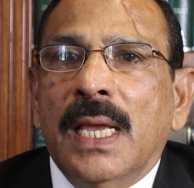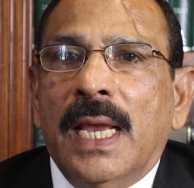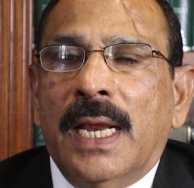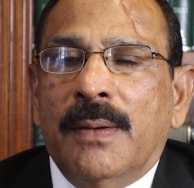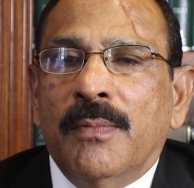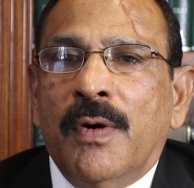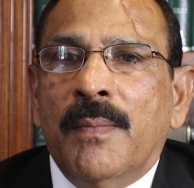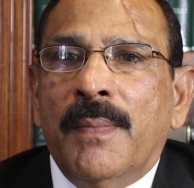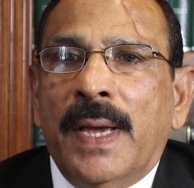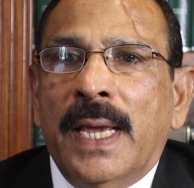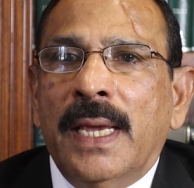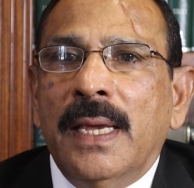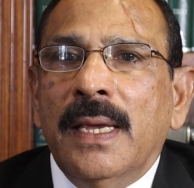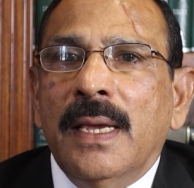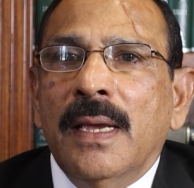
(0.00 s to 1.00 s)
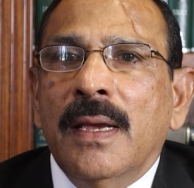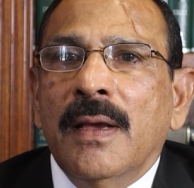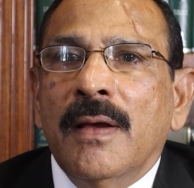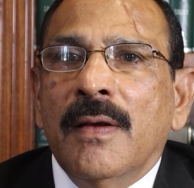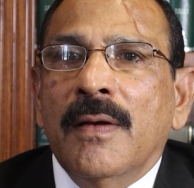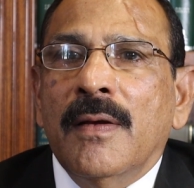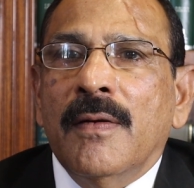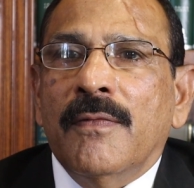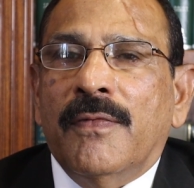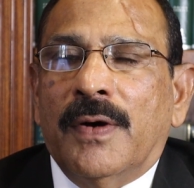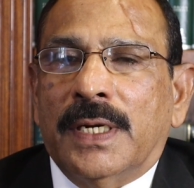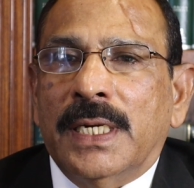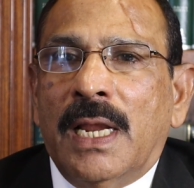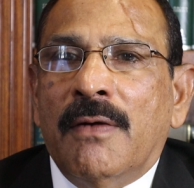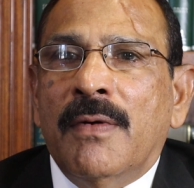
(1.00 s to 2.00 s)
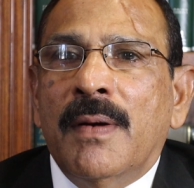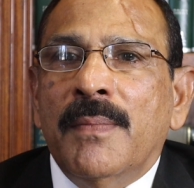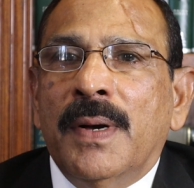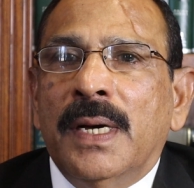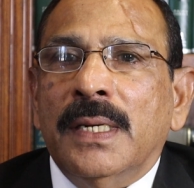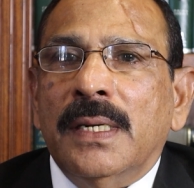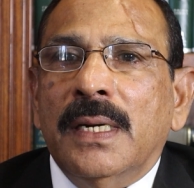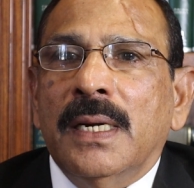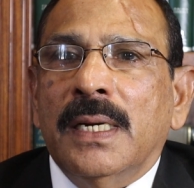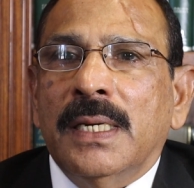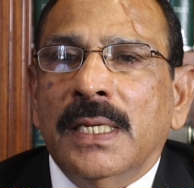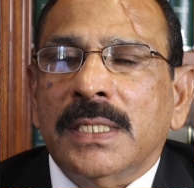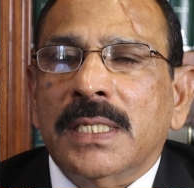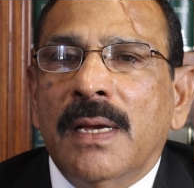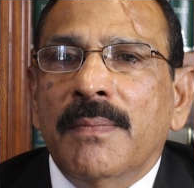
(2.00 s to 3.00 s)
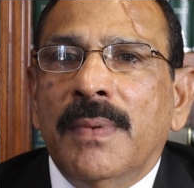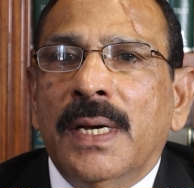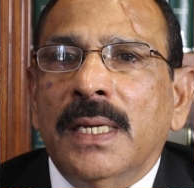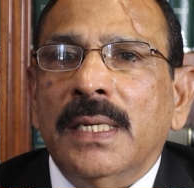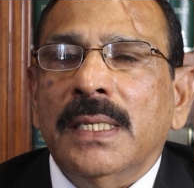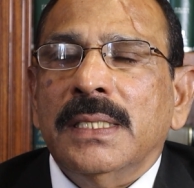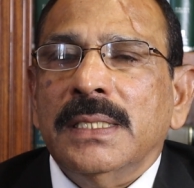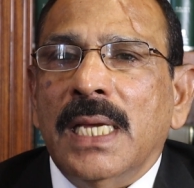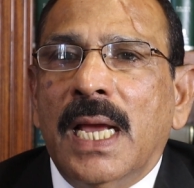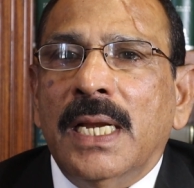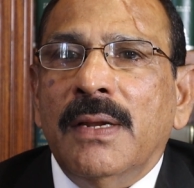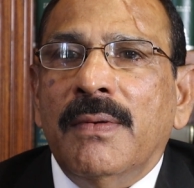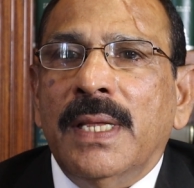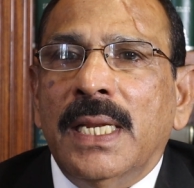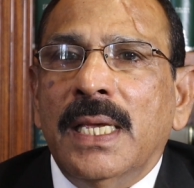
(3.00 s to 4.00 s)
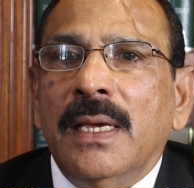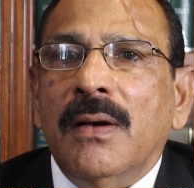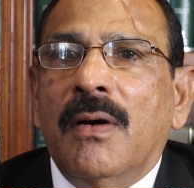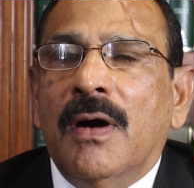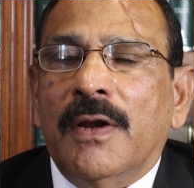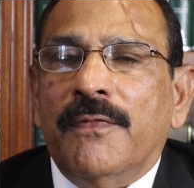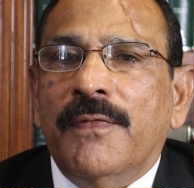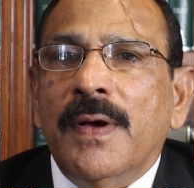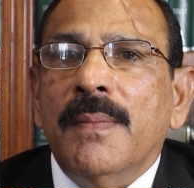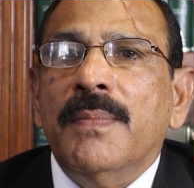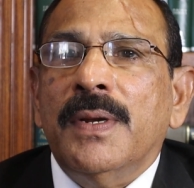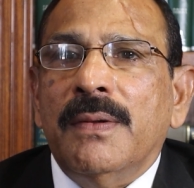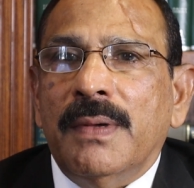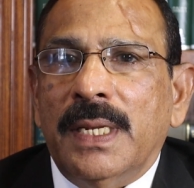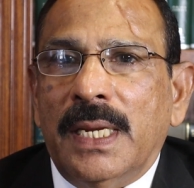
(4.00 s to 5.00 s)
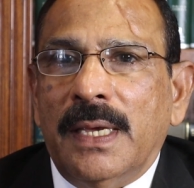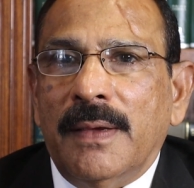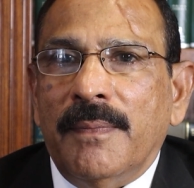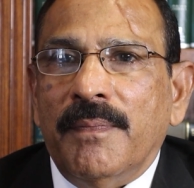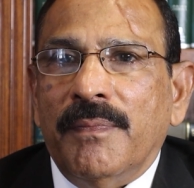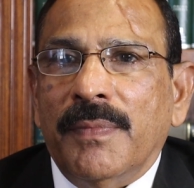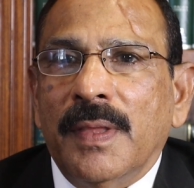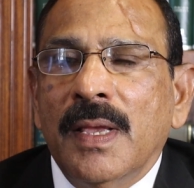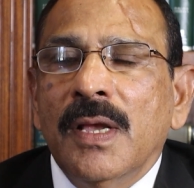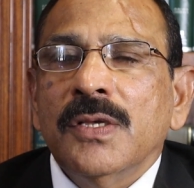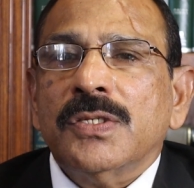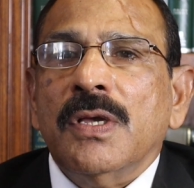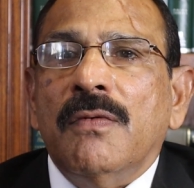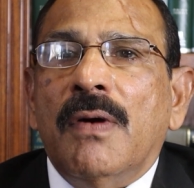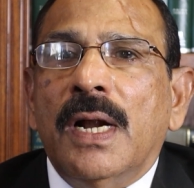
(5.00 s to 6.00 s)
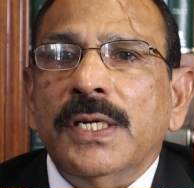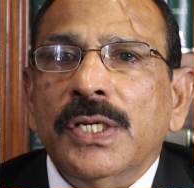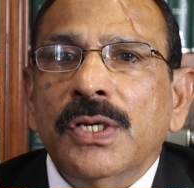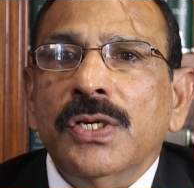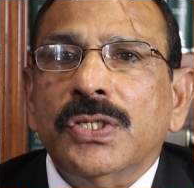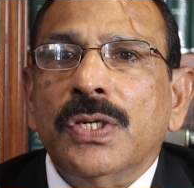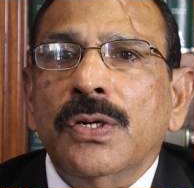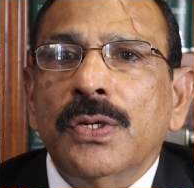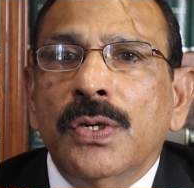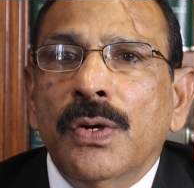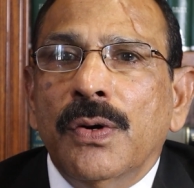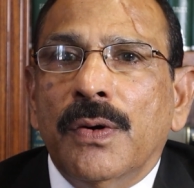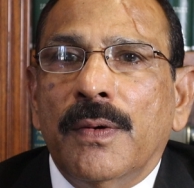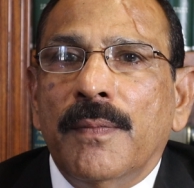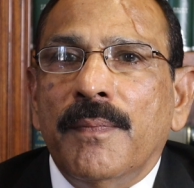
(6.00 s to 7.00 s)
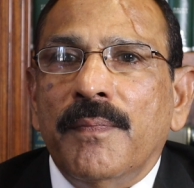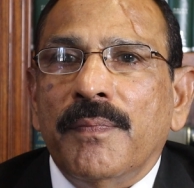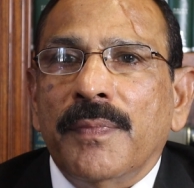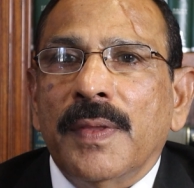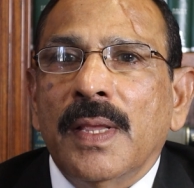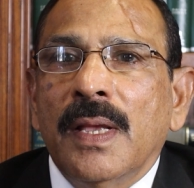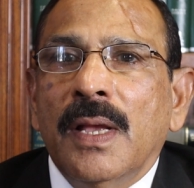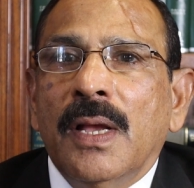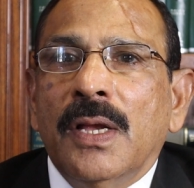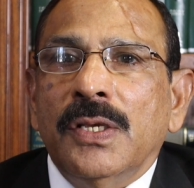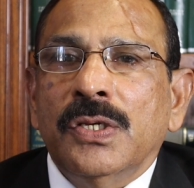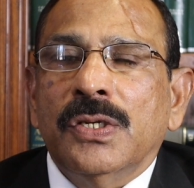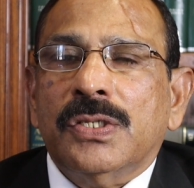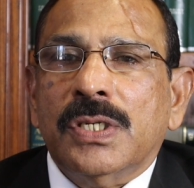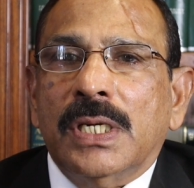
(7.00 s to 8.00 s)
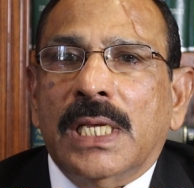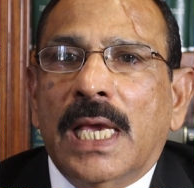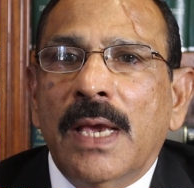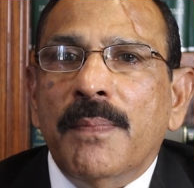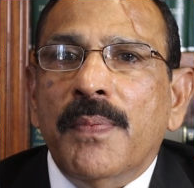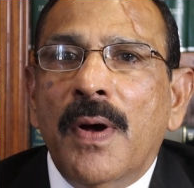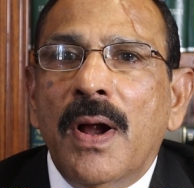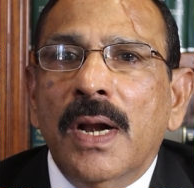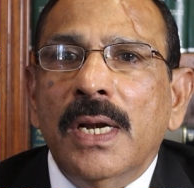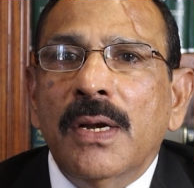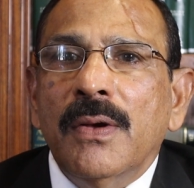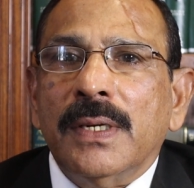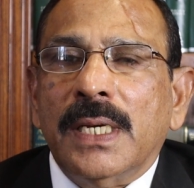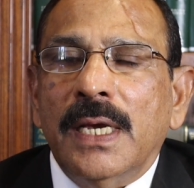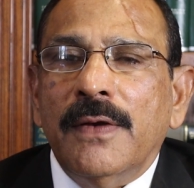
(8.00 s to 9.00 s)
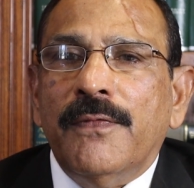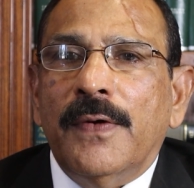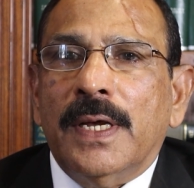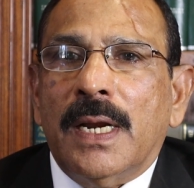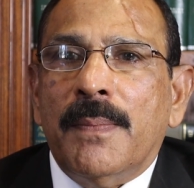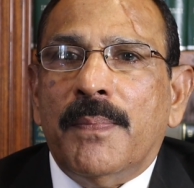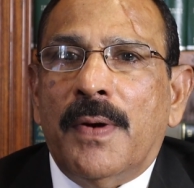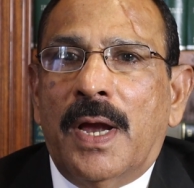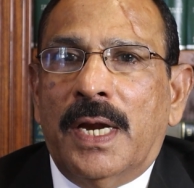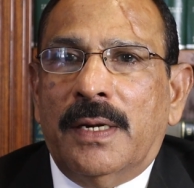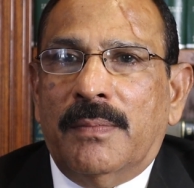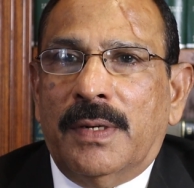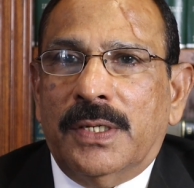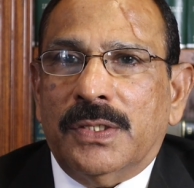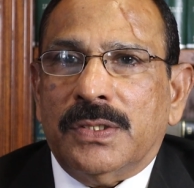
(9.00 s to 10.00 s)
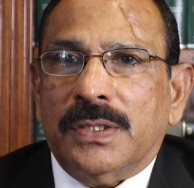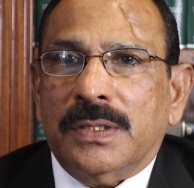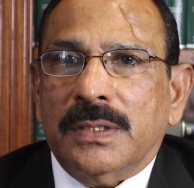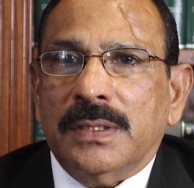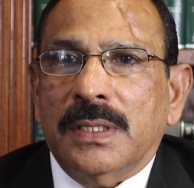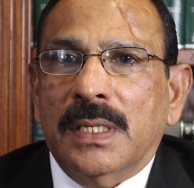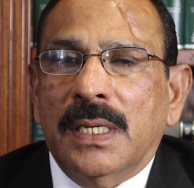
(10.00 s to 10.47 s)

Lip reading: in Mumbai for November, December, January or February. So what you should do, you should keep on looking for appointments.